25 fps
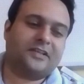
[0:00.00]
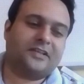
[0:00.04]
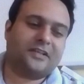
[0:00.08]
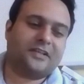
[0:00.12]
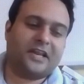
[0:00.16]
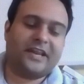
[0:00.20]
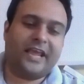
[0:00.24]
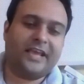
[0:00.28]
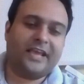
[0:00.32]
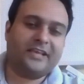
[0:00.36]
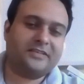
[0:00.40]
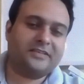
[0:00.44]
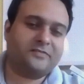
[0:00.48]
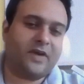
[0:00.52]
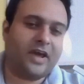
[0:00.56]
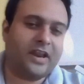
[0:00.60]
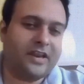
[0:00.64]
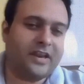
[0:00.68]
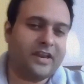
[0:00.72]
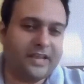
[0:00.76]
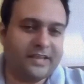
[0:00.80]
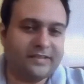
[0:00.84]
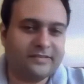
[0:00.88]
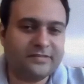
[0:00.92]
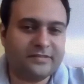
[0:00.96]
so next
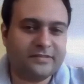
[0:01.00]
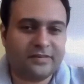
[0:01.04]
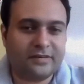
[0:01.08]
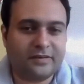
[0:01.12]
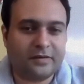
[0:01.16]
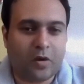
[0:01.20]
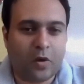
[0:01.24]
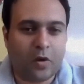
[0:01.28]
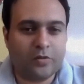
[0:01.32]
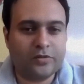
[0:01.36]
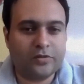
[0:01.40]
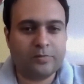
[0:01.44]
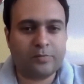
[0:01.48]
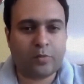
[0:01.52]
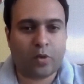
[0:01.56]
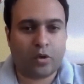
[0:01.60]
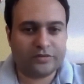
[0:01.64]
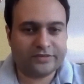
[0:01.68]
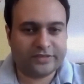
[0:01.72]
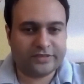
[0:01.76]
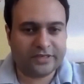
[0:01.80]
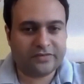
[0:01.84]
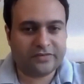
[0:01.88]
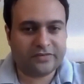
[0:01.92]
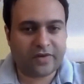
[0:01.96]
one is on the
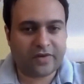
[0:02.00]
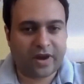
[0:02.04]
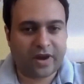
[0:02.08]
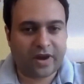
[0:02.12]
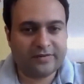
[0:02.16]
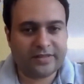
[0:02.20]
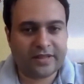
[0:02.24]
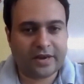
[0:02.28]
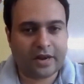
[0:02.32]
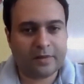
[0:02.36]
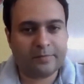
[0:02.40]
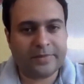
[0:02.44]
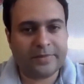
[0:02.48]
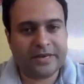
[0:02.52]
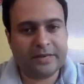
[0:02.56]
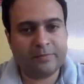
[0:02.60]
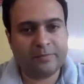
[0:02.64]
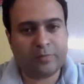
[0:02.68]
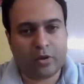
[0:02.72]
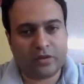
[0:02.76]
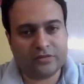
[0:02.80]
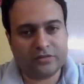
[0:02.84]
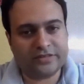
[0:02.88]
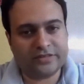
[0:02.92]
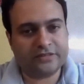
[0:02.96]
project front. There are many
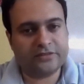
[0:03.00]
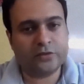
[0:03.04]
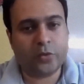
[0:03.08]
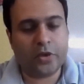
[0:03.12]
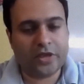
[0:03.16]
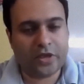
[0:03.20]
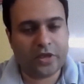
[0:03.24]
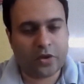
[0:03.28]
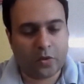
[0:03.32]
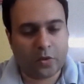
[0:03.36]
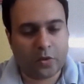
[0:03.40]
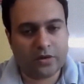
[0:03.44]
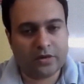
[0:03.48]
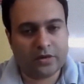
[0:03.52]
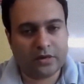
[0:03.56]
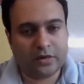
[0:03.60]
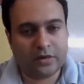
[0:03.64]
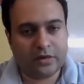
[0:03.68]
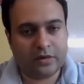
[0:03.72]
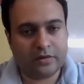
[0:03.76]
projects going on.